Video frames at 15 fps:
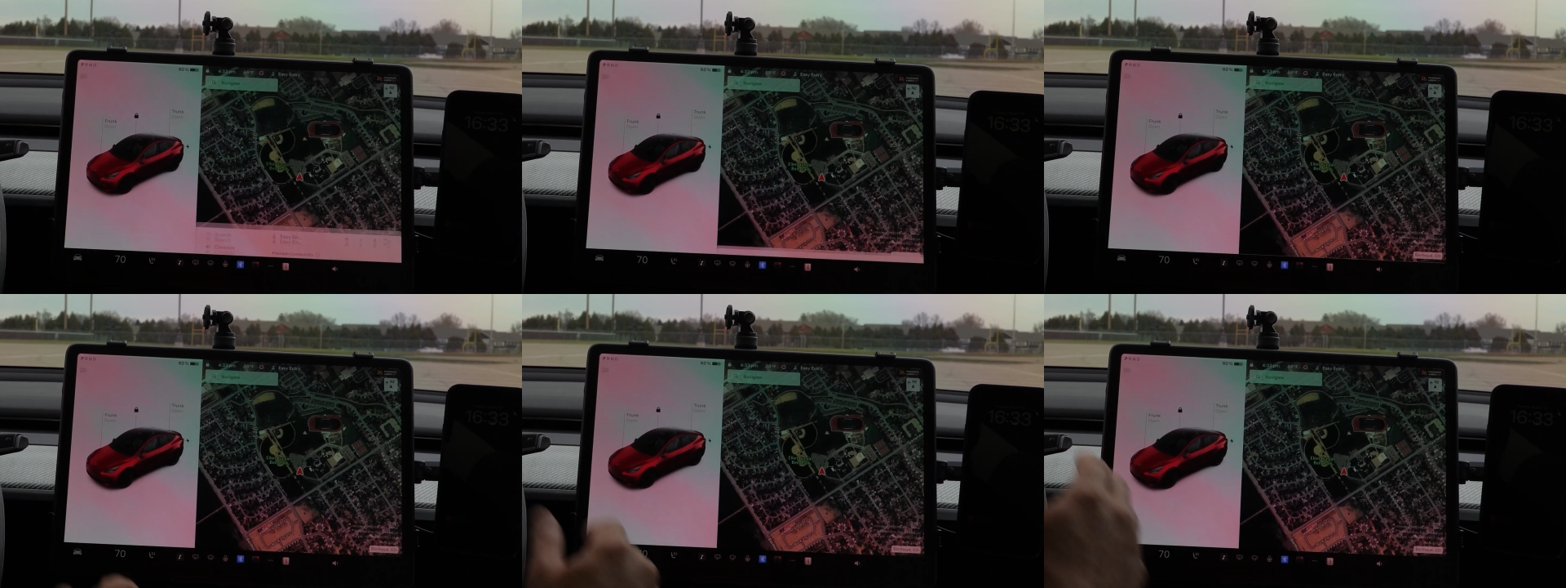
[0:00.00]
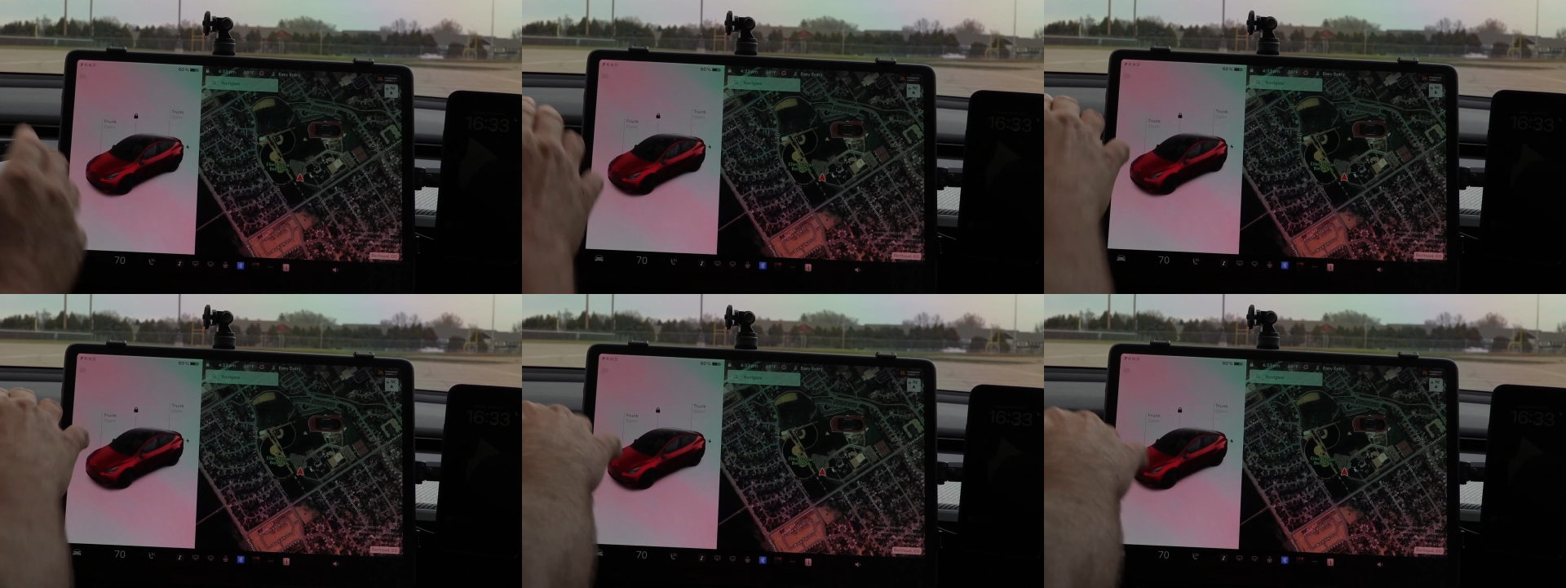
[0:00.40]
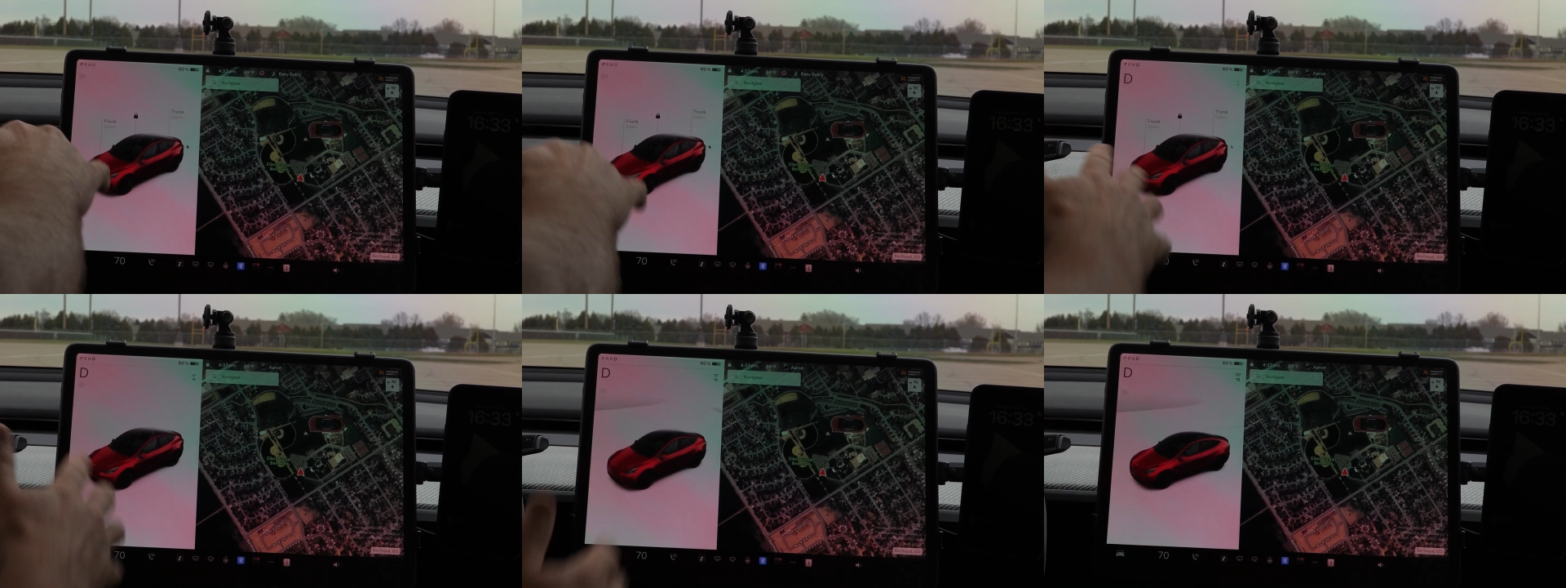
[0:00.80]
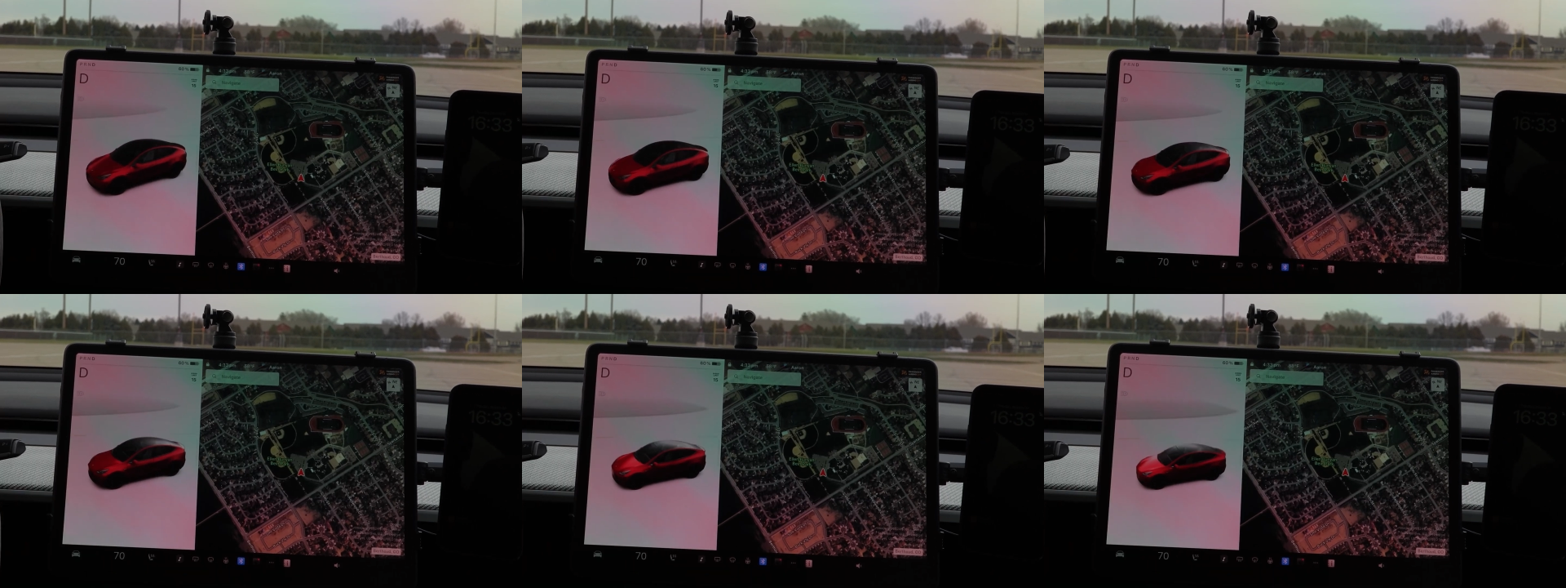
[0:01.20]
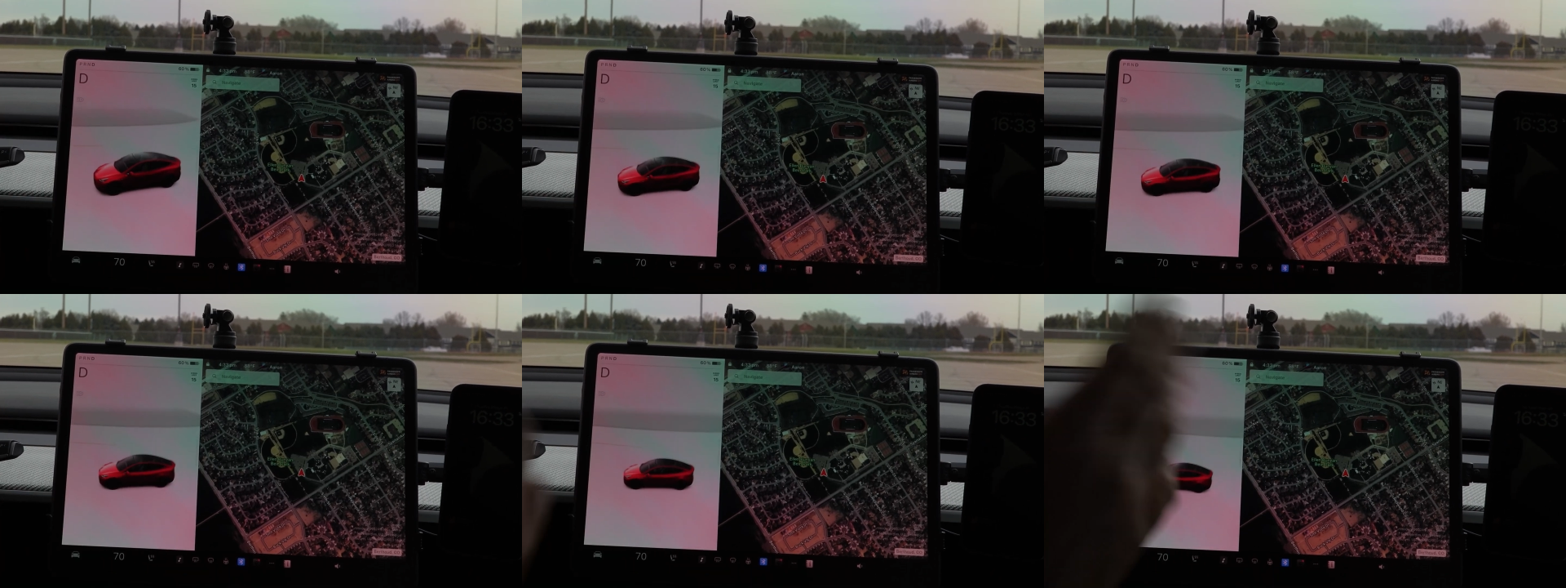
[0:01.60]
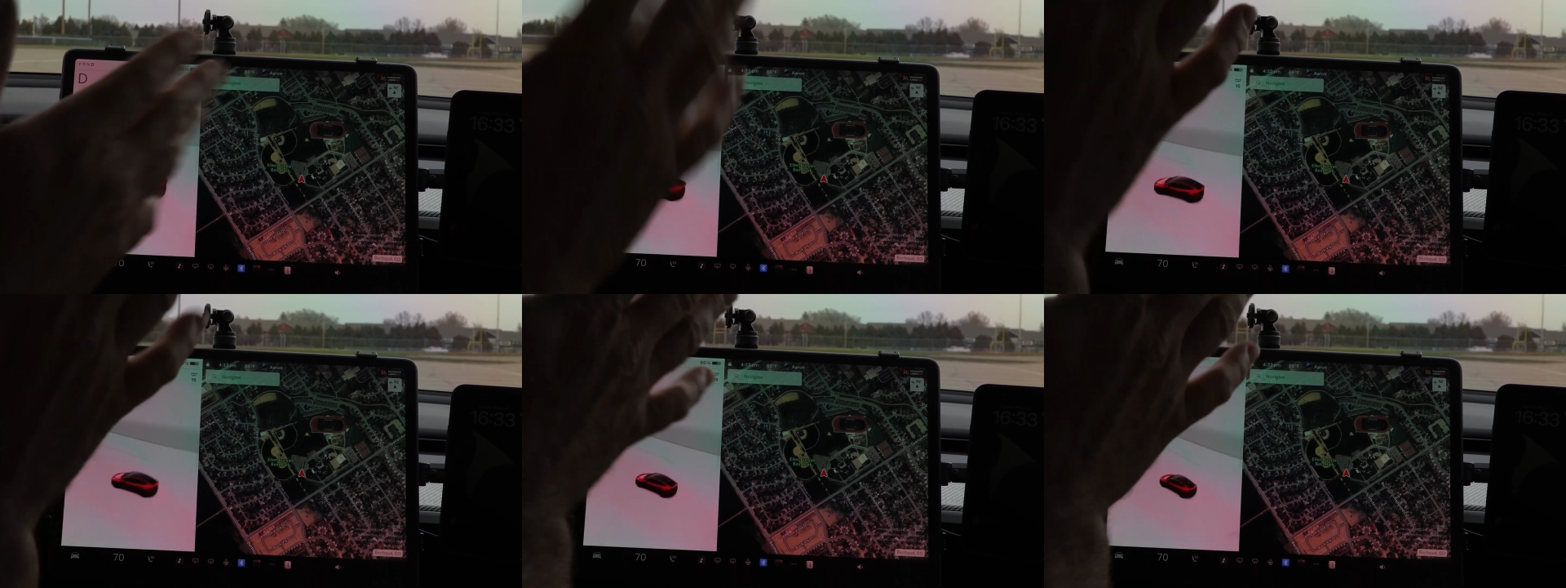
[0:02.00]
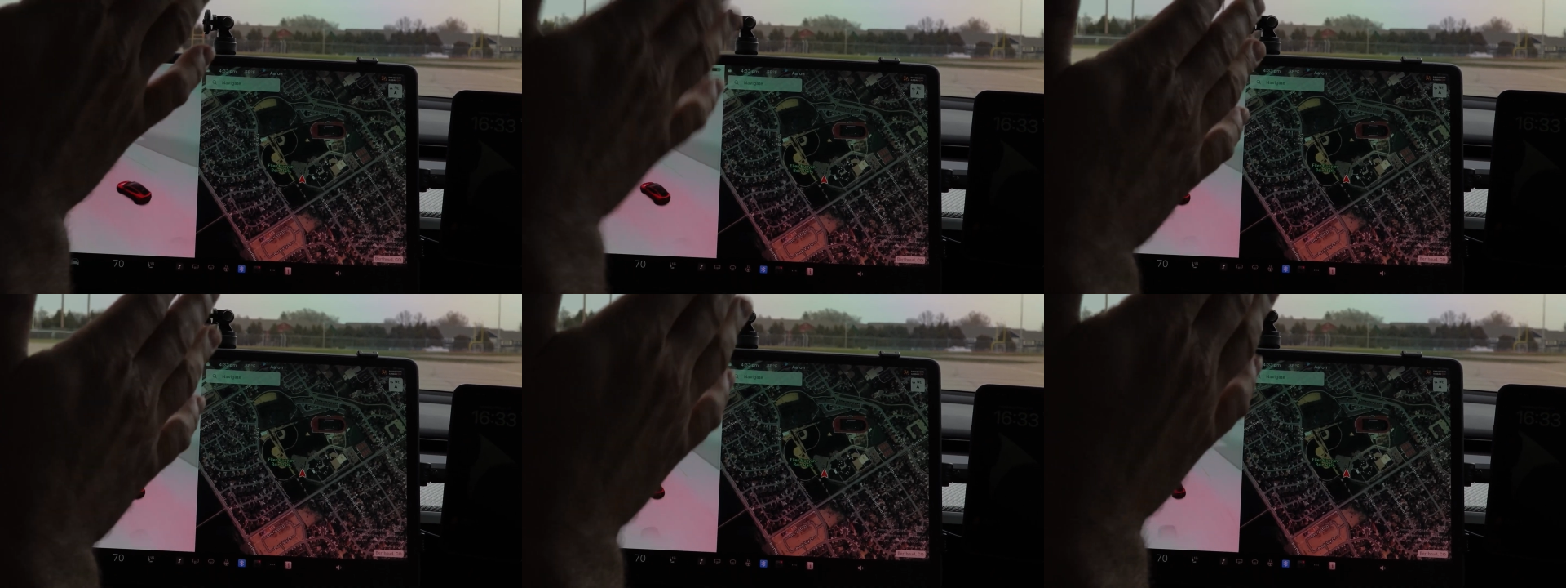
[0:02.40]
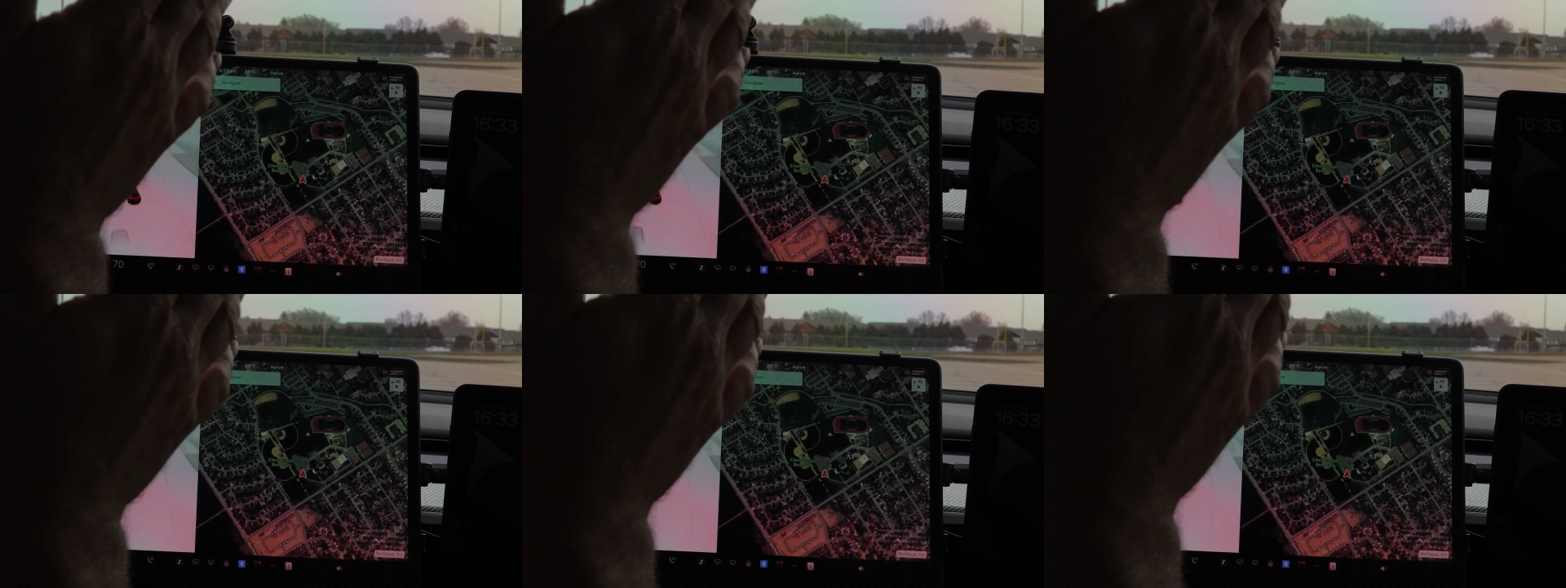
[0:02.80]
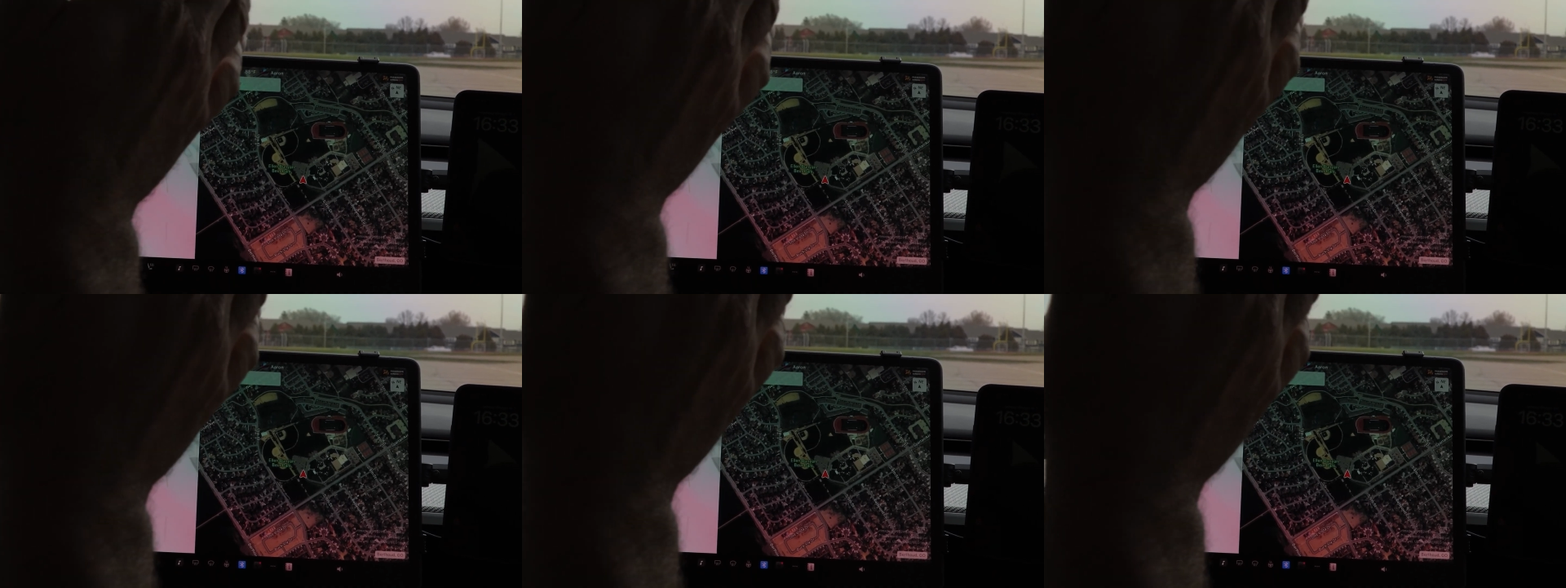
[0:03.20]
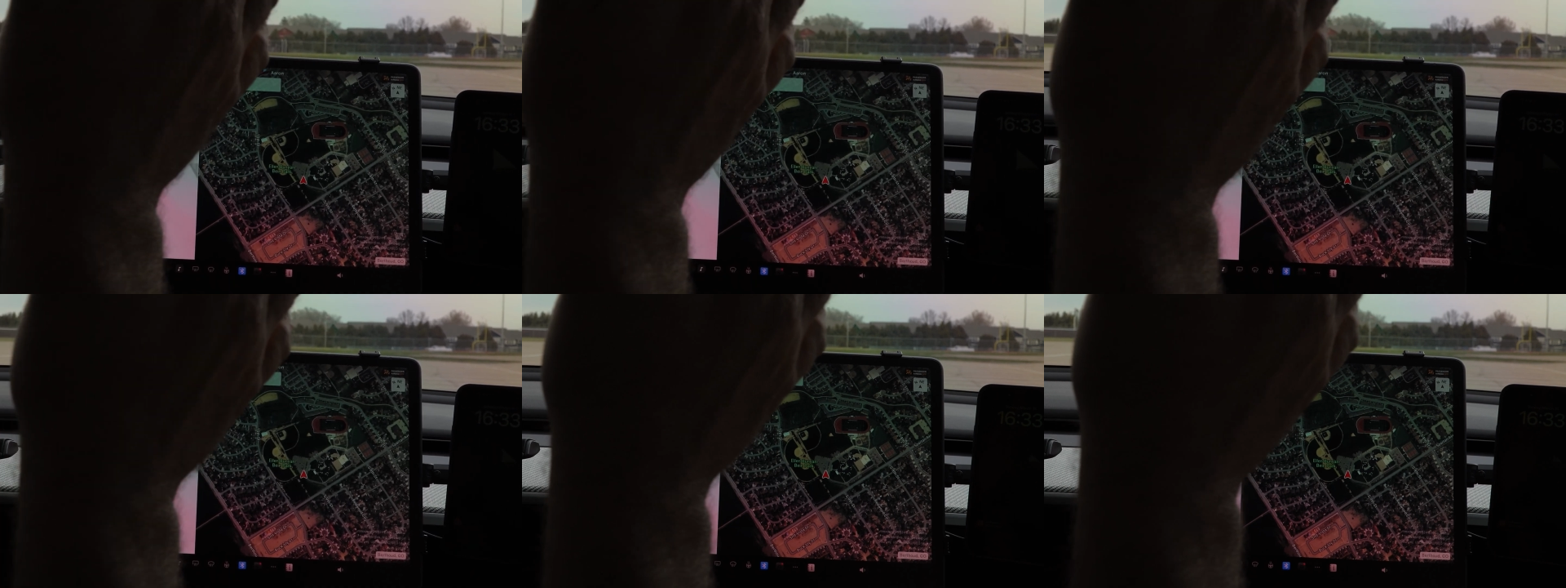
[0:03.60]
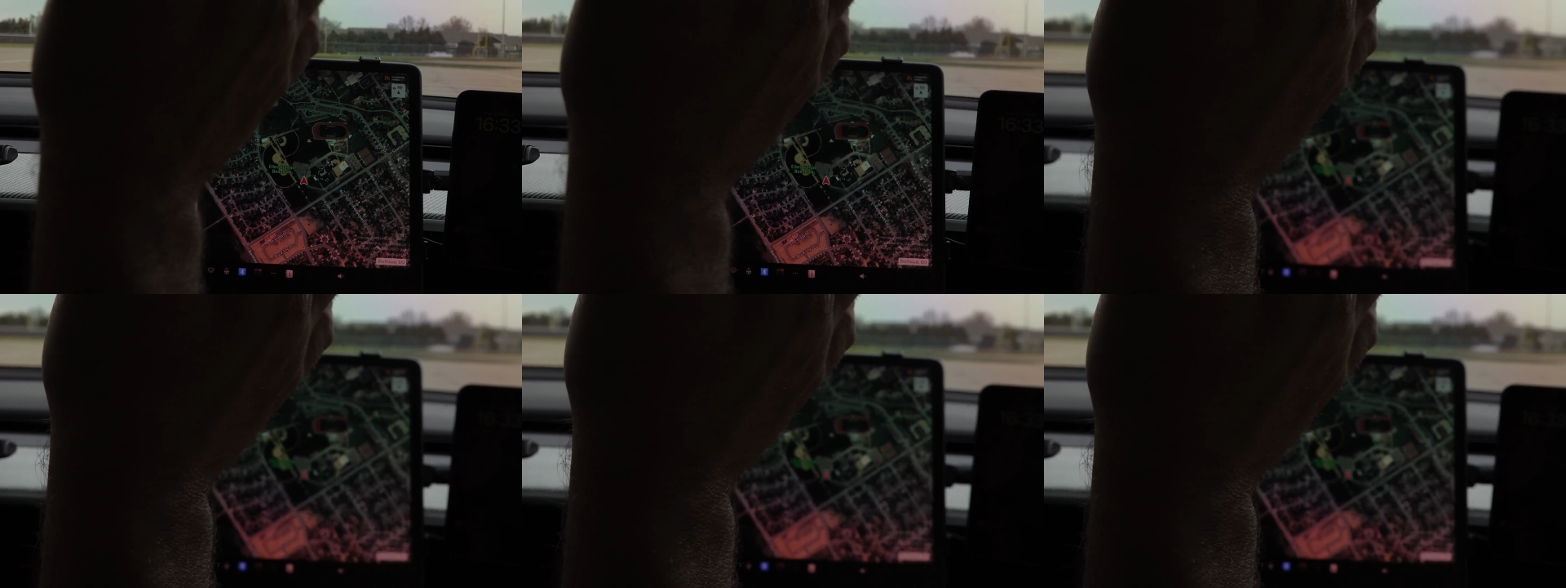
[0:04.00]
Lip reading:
(no speaker visible)